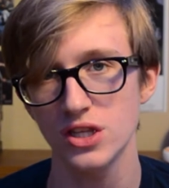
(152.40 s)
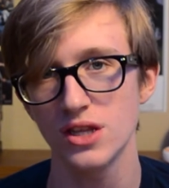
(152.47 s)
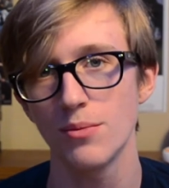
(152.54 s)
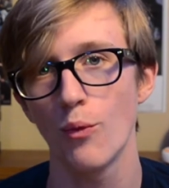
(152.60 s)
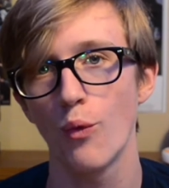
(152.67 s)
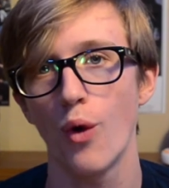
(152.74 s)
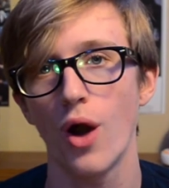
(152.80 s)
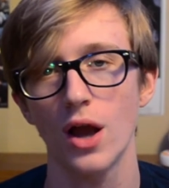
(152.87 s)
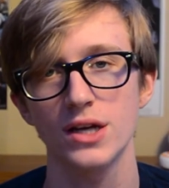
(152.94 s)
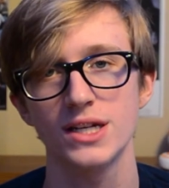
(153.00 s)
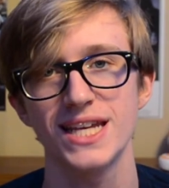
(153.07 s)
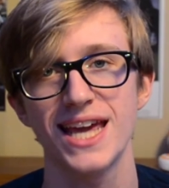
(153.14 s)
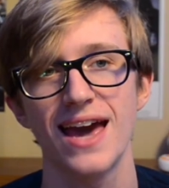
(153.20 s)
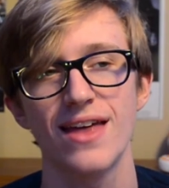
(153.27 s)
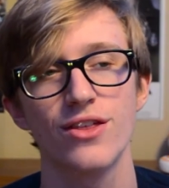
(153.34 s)
them walk
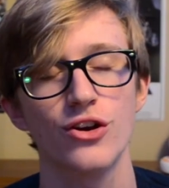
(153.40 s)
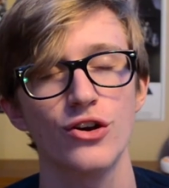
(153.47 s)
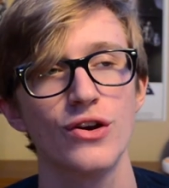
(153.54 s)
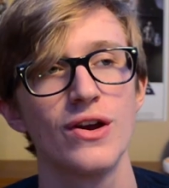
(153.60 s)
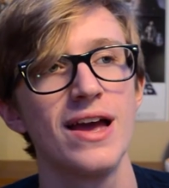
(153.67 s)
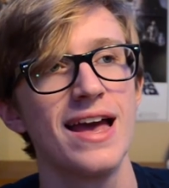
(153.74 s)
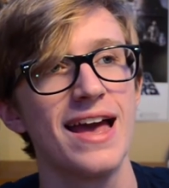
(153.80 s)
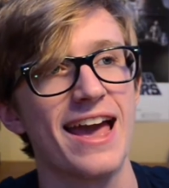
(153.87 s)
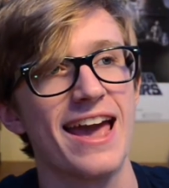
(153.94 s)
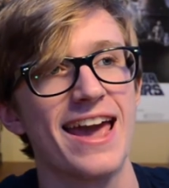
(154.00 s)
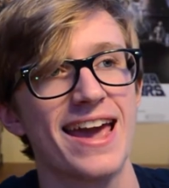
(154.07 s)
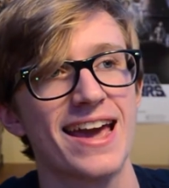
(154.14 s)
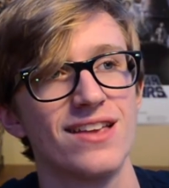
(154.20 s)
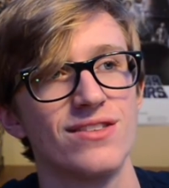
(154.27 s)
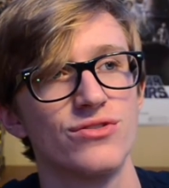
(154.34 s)
together
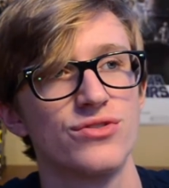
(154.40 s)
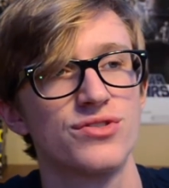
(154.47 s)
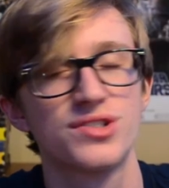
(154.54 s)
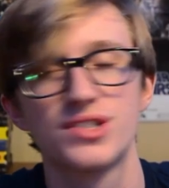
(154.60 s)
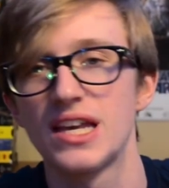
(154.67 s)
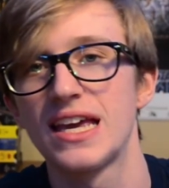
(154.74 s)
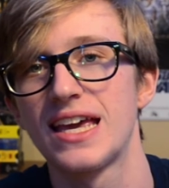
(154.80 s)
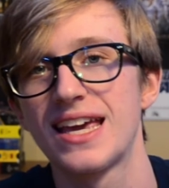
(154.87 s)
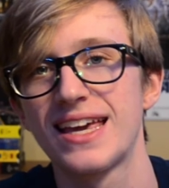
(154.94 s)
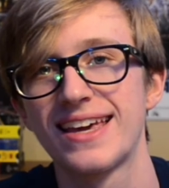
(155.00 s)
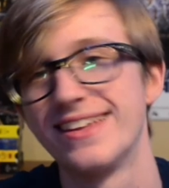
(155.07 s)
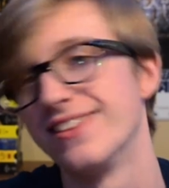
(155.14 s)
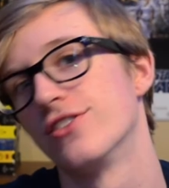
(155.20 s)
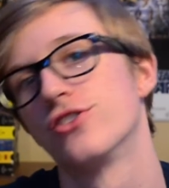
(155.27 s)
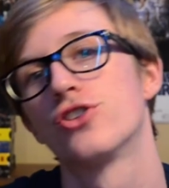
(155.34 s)
and sing
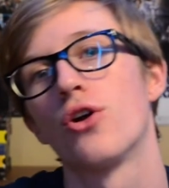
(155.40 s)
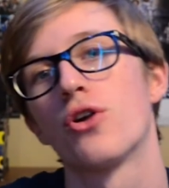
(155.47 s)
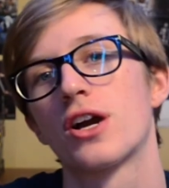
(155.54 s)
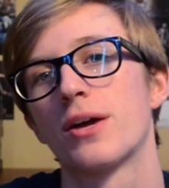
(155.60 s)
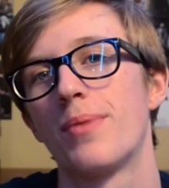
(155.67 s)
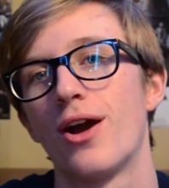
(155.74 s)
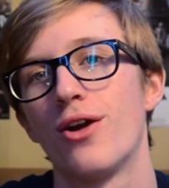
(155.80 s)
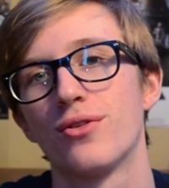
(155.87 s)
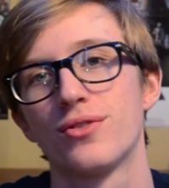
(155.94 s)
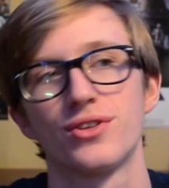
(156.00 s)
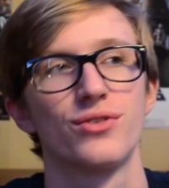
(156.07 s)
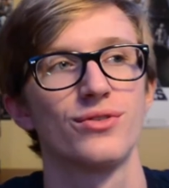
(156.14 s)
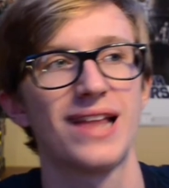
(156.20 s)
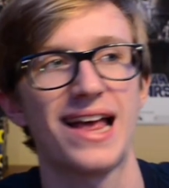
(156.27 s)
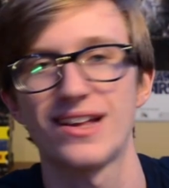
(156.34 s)
and joke about, you
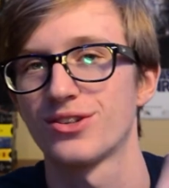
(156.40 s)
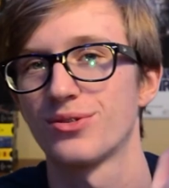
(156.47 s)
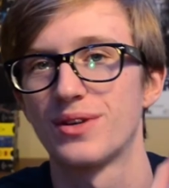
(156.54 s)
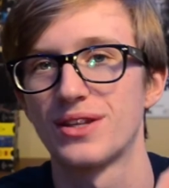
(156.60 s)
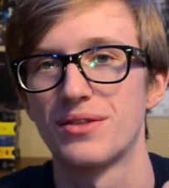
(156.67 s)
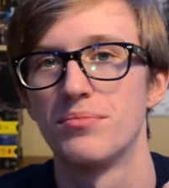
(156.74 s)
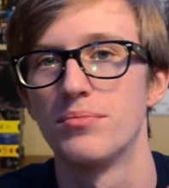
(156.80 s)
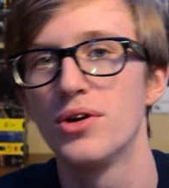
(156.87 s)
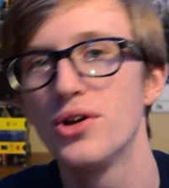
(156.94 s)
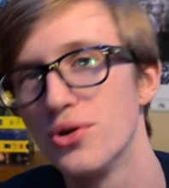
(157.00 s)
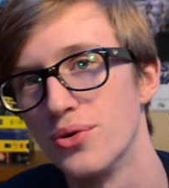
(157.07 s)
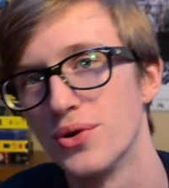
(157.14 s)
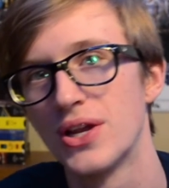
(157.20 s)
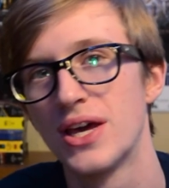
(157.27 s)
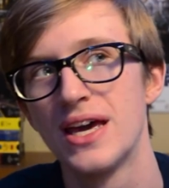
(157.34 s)
know, lassoing the
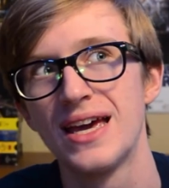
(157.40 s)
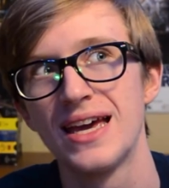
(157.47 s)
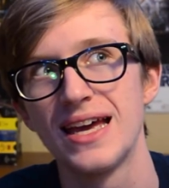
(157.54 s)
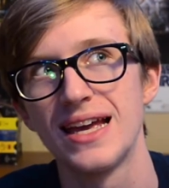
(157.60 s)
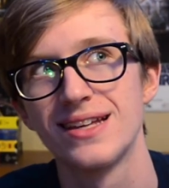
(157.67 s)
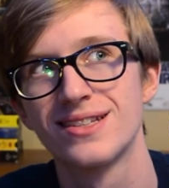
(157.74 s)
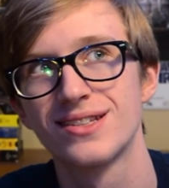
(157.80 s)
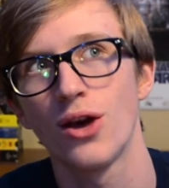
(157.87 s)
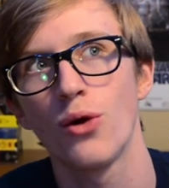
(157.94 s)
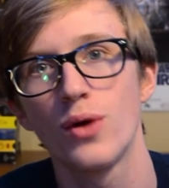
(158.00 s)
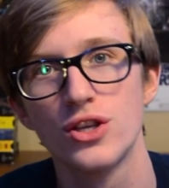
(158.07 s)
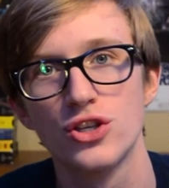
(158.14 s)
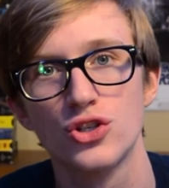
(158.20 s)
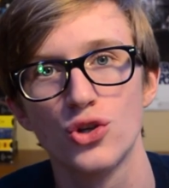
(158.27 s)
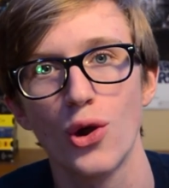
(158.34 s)
moon is so
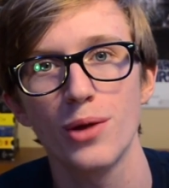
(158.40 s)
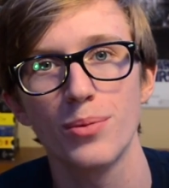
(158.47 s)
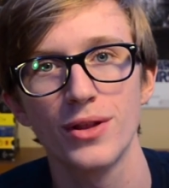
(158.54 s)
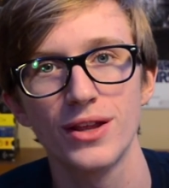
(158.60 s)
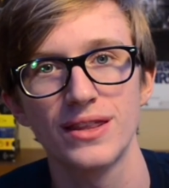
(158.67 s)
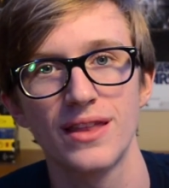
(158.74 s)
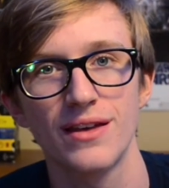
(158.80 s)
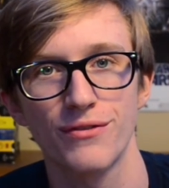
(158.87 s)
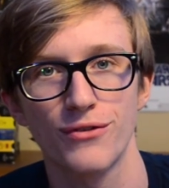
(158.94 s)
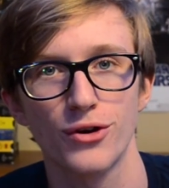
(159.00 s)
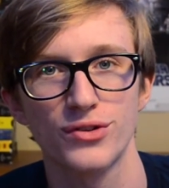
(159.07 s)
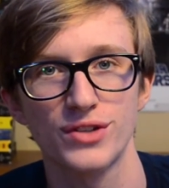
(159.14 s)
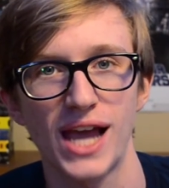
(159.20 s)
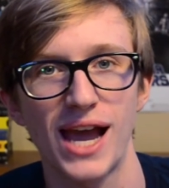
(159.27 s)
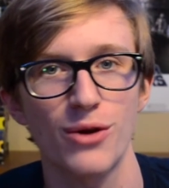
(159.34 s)
enjoyable in that
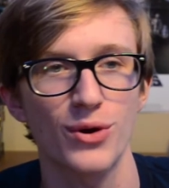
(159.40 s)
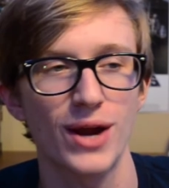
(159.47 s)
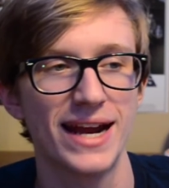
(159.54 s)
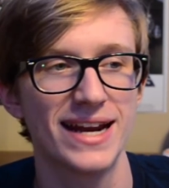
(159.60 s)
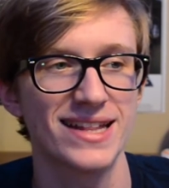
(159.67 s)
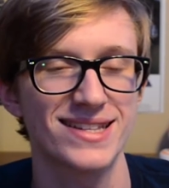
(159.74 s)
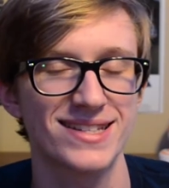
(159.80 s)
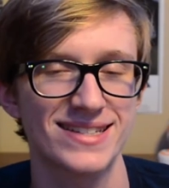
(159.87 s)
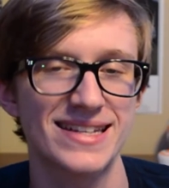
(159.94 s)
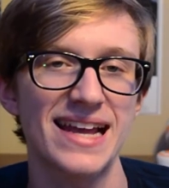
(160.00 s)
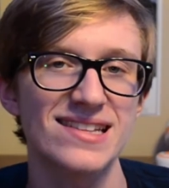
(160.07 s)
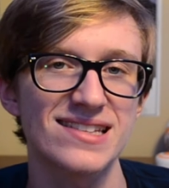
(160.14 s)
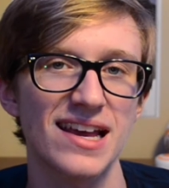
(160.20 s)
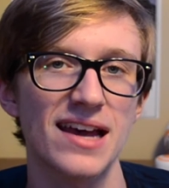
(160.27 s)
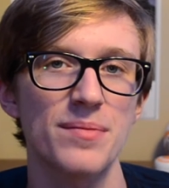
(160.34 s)
first hour, and it
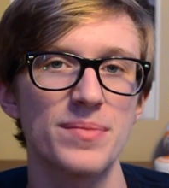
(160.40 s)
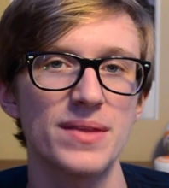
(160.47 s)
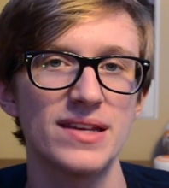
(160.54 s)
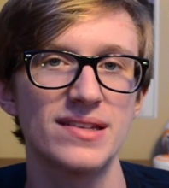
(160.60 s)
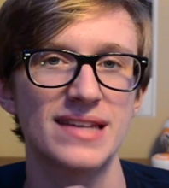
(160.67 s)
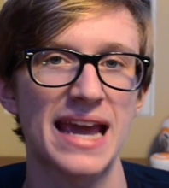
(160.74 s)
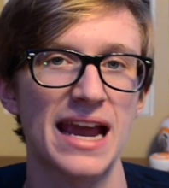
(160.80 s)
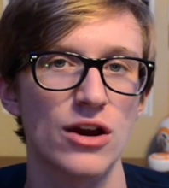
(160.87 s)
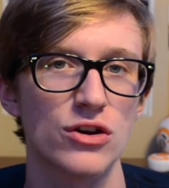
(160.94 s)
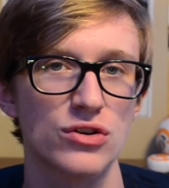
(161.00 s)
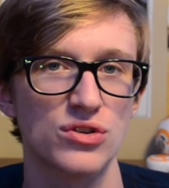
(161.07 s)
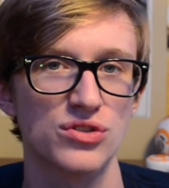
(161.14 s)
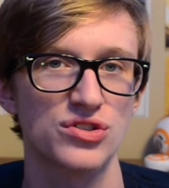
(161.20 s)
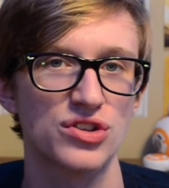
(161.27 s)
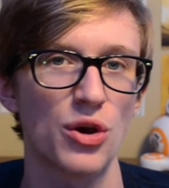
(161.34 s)
sets up these
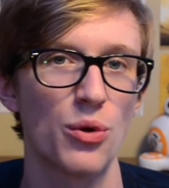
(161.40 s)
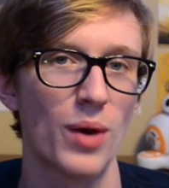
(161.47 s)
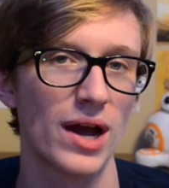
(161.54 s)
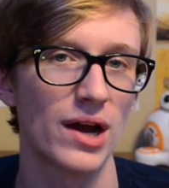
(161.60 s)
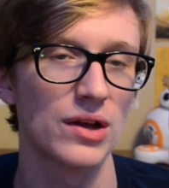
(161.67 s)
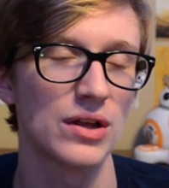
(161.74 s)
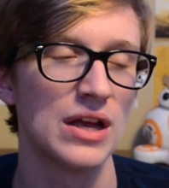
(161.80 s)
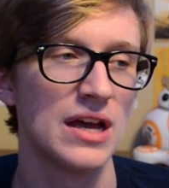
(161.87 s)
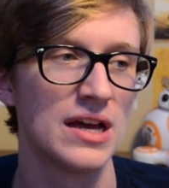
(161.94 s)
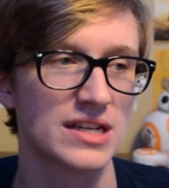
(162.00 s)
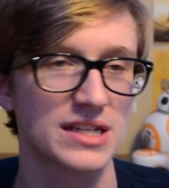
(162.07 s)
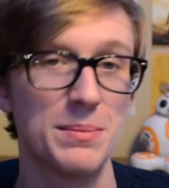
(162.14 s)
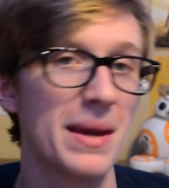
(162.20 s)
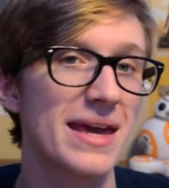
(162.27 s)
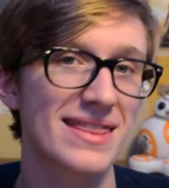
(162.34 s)
characters so well
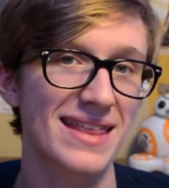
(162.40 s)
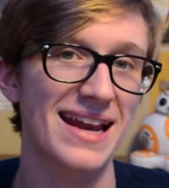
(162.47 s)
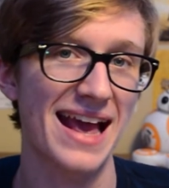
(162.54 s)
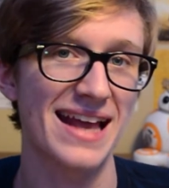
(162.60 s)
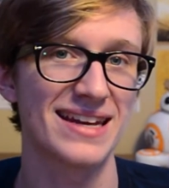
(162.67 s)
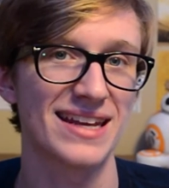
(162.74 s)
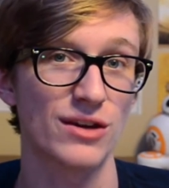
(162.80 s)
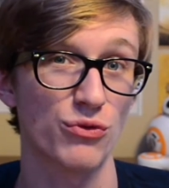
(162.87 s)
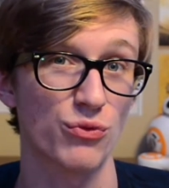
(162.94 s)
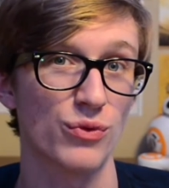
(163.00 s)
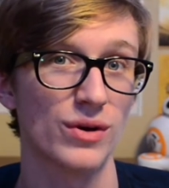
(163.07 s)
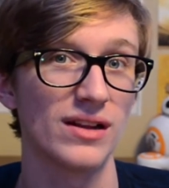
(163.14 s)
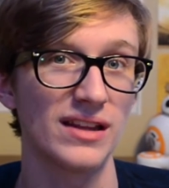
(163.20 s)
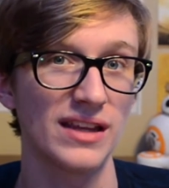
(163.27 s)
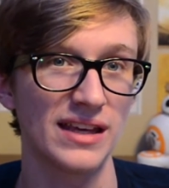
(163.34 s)
to make that ending
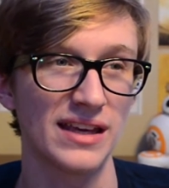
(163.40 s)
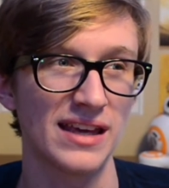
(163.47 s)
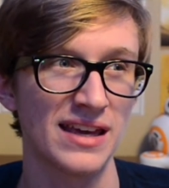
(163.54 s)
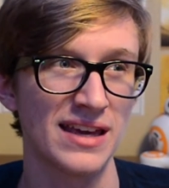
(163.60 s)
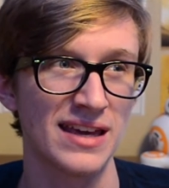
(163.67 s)
really